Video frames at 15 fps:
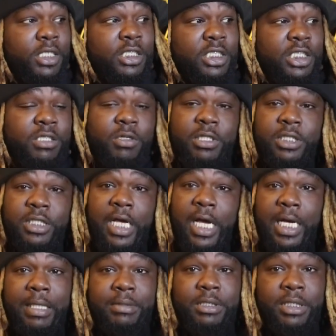So it's
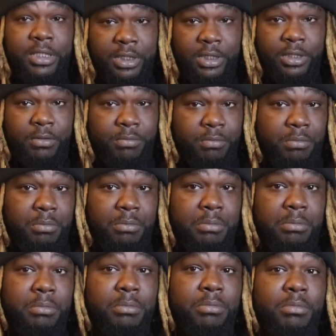time to
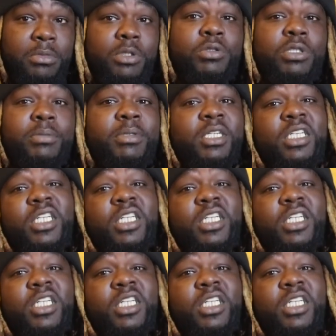do some hood,